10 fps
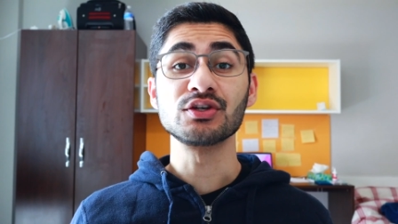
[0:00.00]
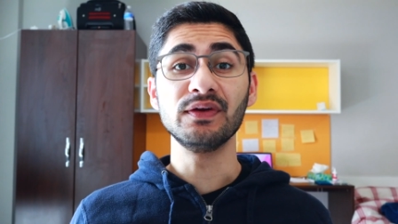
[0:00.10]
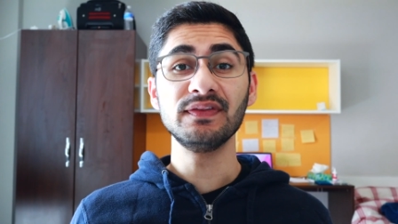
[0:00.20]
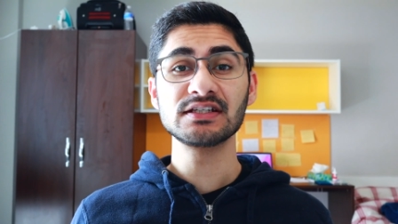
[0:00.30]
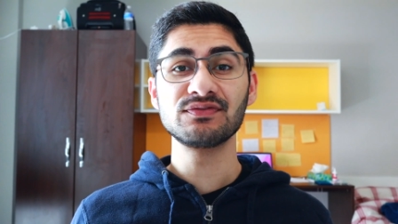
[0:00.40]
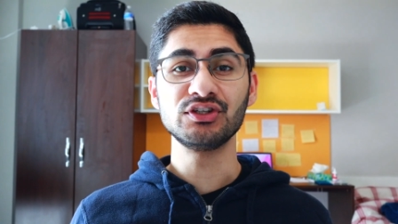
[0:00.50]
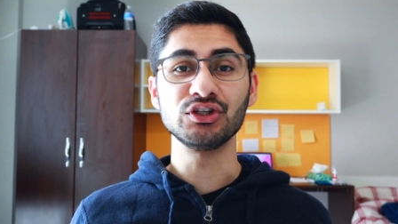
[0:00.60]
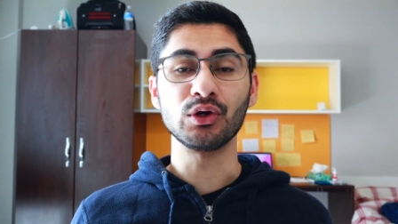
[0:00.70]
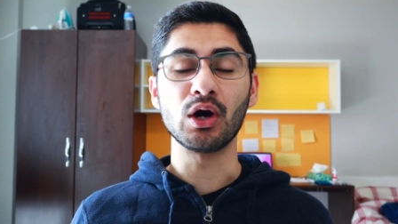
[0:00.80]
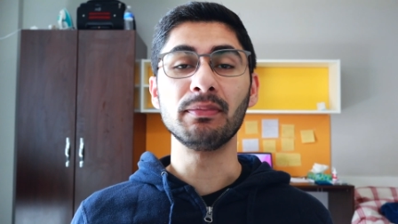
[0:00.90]
So in this
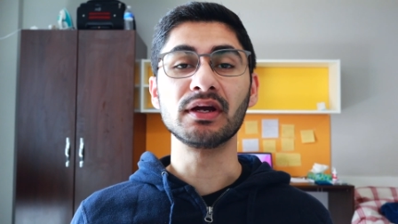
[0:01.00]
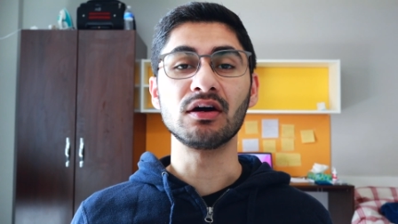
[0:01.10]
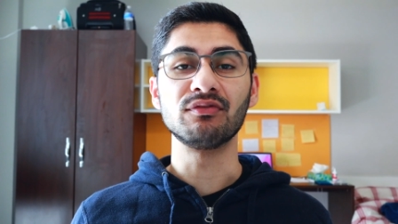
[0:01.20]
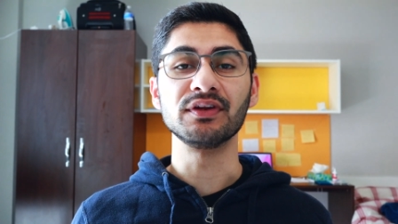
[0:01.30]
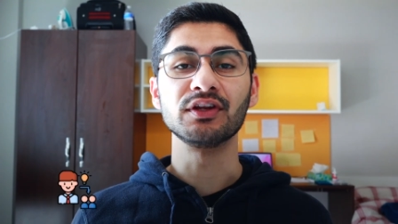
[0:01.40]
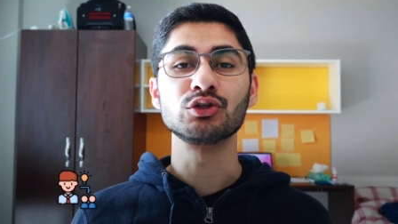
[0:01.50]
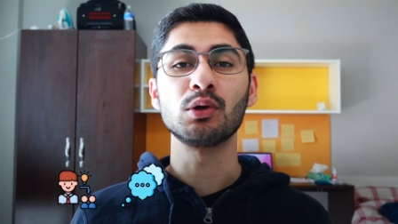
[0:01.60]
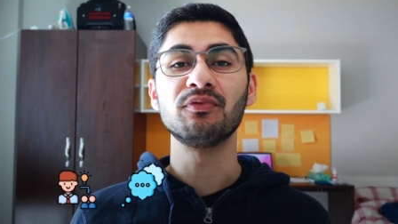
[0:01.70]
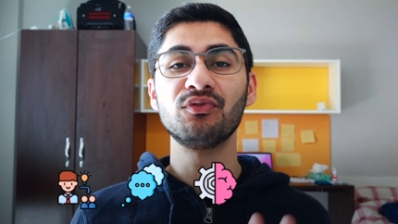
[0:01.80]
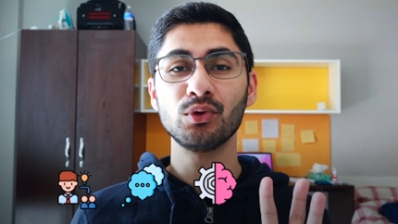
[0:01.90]
video, I'll be covering the
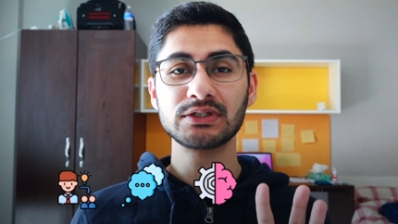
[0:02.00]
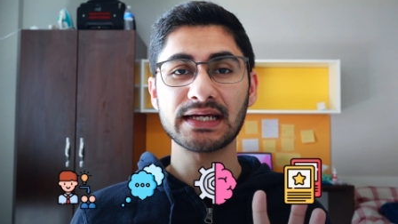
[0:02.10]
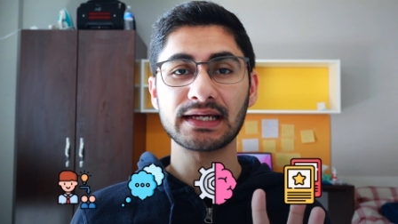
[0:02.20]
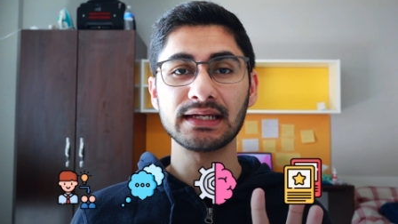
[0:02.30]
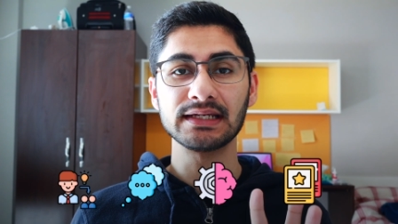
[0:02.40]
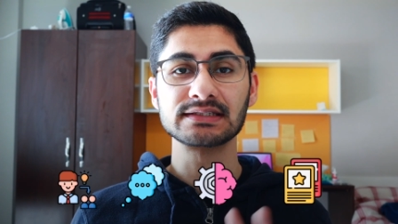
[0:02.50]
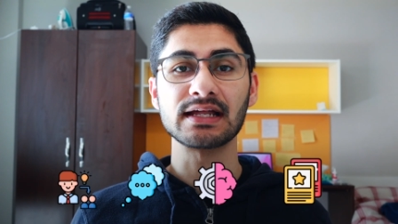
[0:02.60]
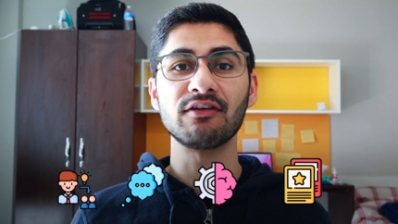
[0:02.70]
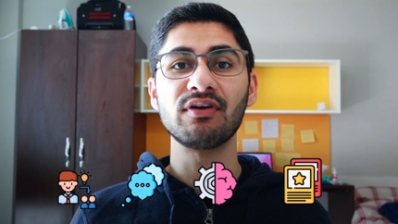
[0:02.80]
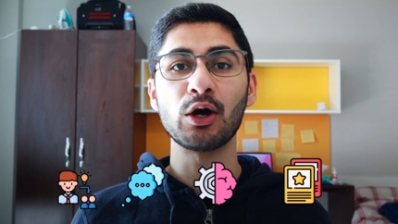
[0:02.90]
top 4 techniques
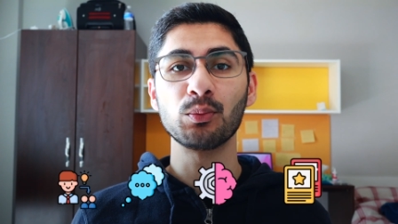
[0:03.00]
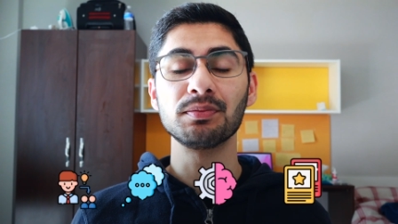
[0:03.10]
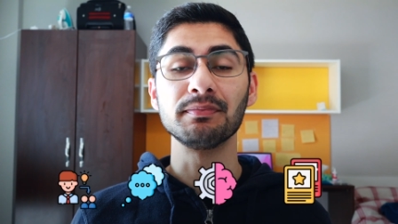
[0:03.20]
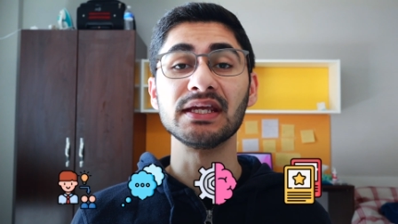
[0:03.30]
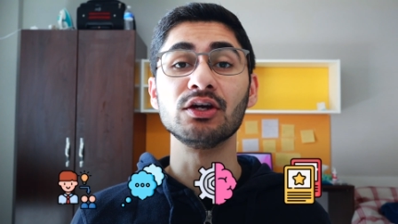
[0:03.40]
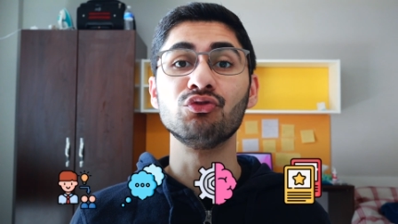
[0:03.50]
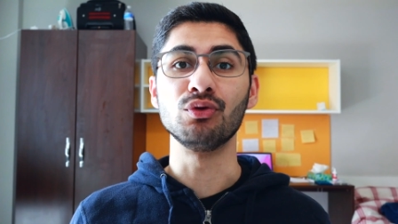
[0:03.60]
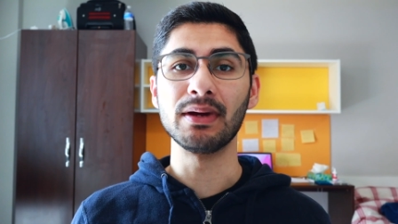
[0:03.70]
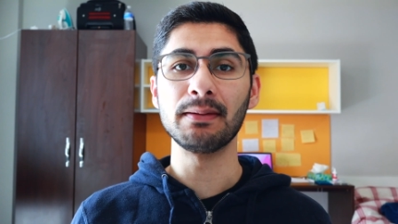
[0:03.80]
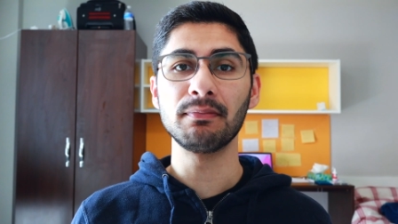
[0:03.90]
that have helped me
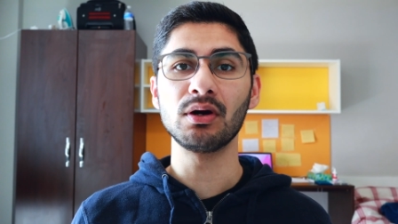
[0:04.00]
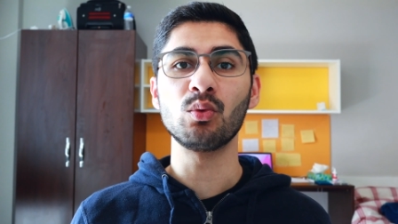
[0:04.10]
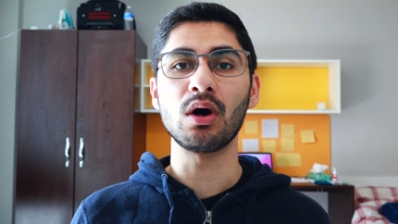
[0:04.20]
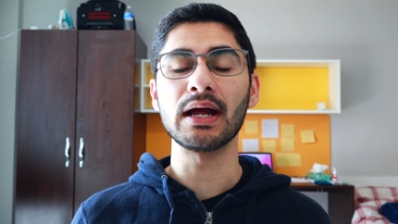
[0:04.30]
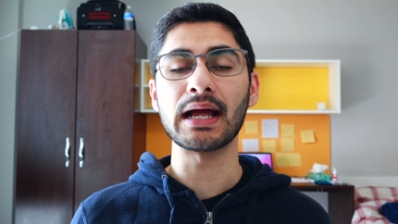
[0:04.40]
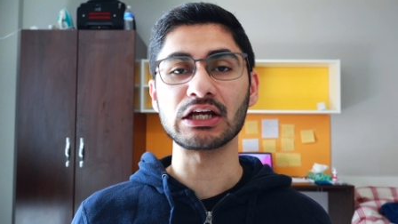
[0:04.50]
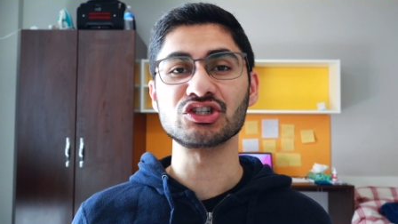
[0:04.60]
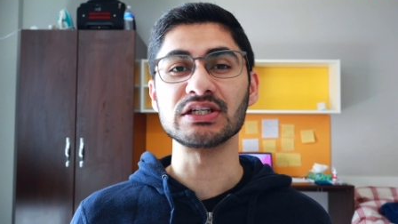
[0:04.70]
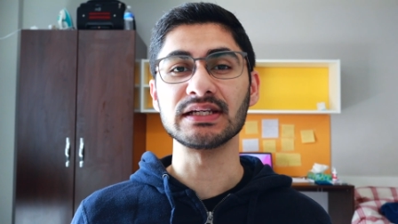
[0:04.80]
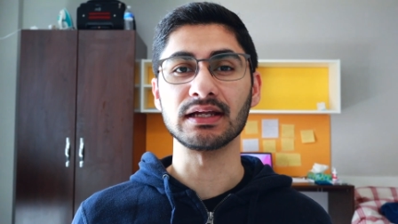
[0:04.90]
remember what I
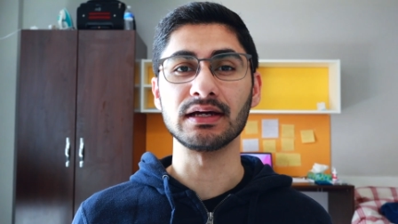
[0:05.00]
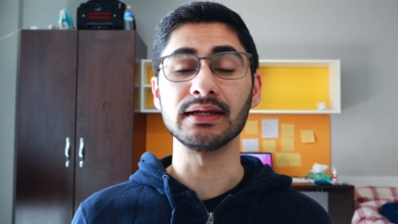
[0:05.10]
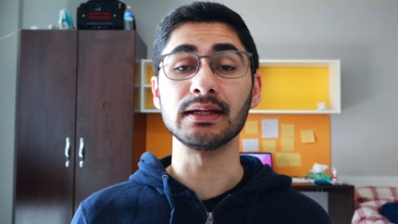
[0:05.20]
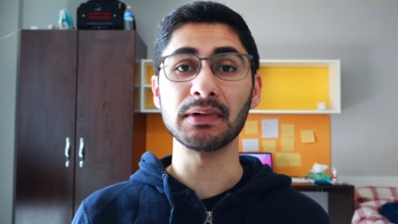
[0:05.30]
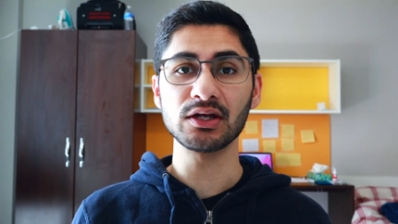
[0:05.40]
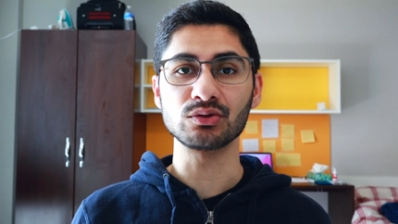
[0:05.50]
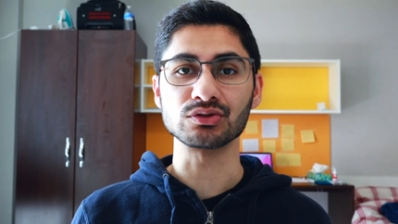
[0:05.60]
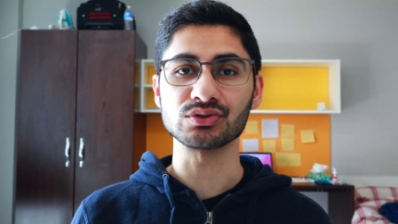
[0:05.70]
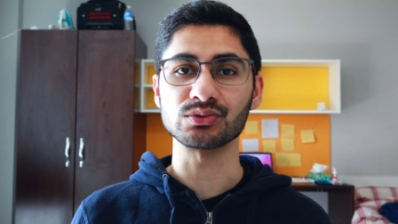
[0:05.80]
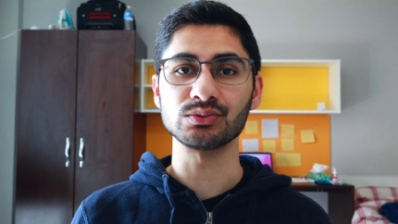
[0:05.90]
actually learned in medical
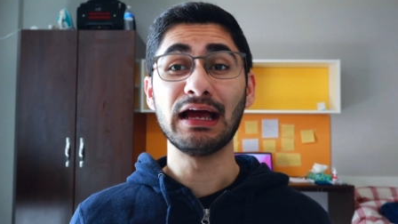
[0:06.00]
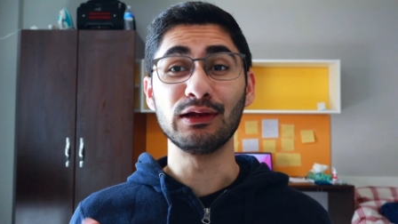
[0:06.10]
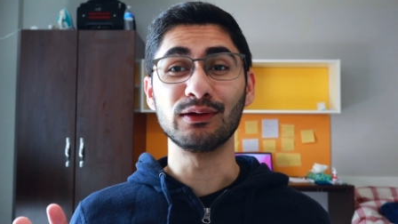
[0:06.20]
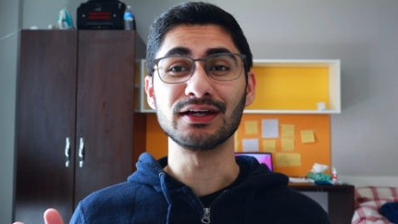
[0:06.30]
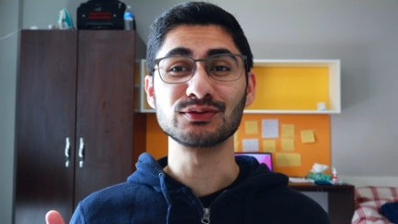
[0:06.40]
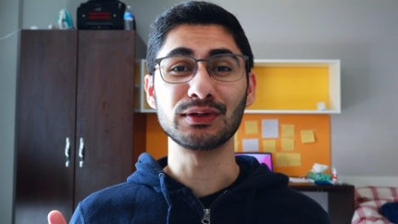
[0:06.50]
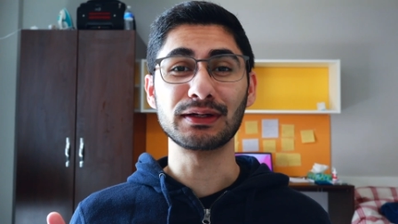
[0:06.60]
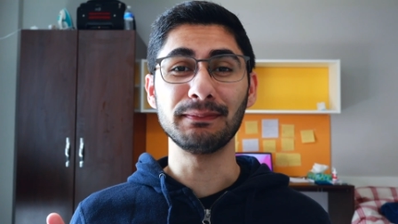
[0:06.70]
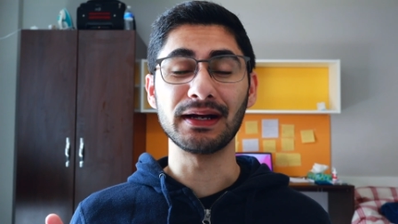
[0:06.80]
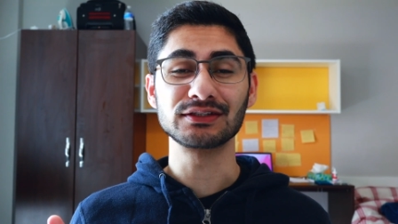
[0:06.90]
school. Hello guys,
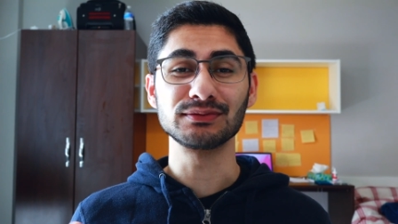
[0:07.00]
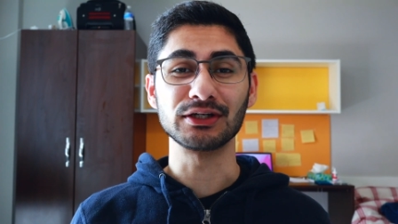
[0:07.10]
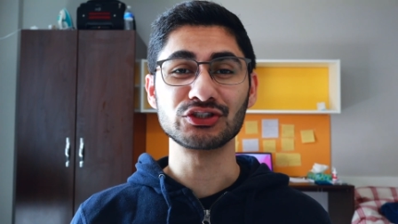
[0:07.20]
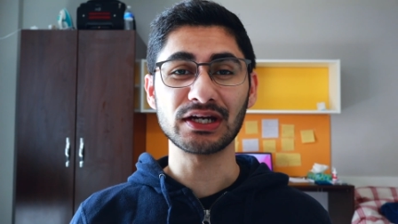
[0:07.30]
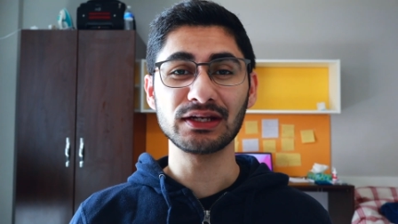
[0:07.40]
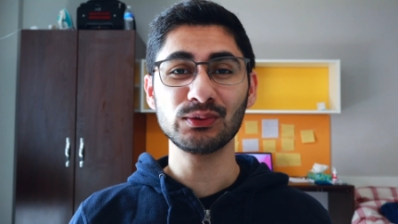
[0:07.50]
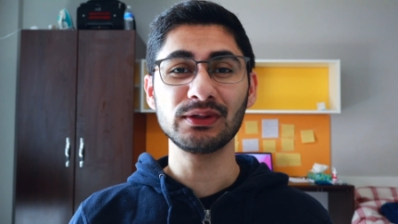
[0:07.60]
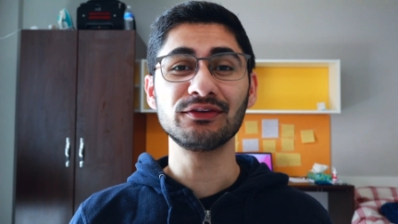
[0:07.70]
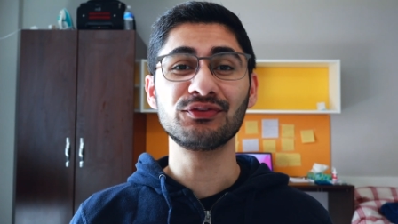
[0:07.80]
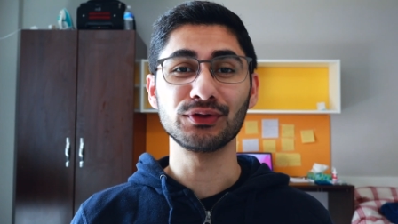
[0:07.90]
welcome back to my channel.
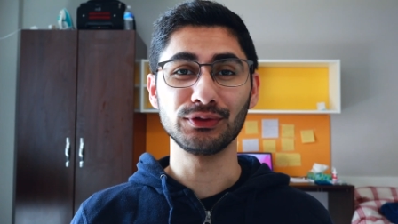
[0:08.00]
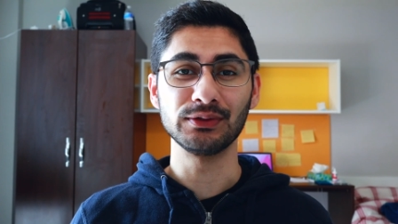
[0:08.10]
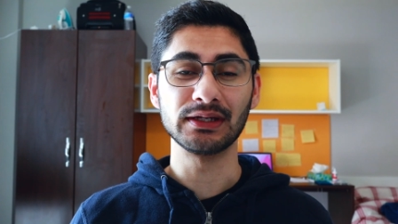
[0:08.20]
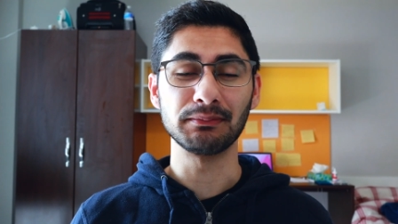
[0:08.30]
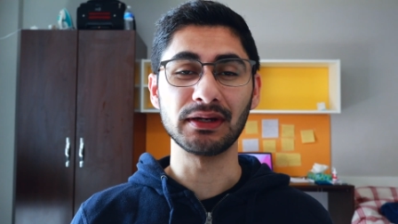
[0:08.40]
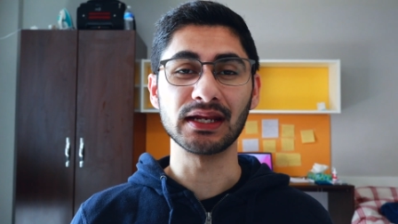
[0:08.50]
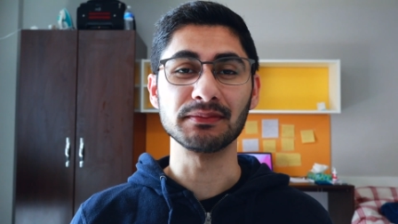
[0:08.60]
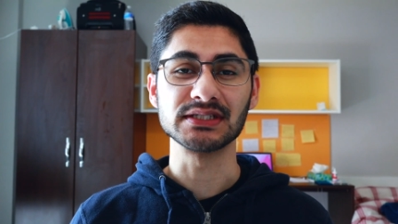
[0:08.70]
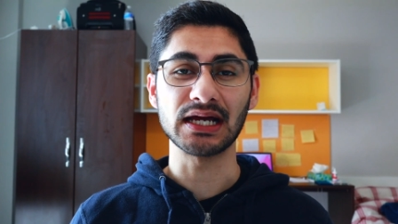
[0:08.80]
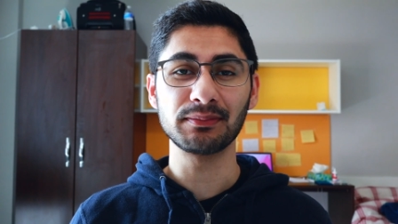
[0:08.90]
If you're new here, my
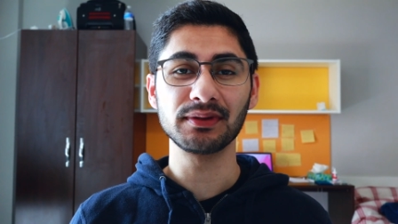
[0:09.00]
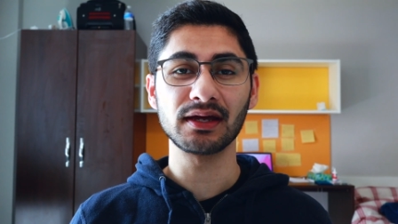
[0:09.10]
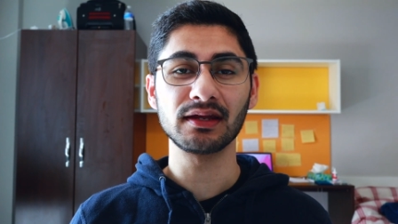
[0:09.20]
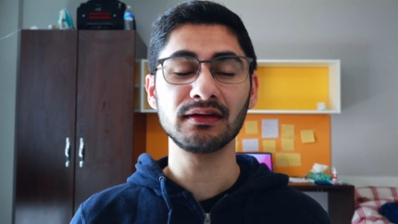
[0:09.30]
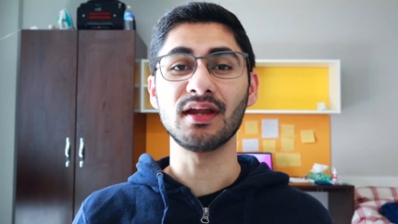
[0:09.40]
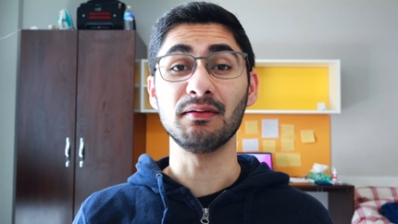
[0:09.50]
name is Abhiyan.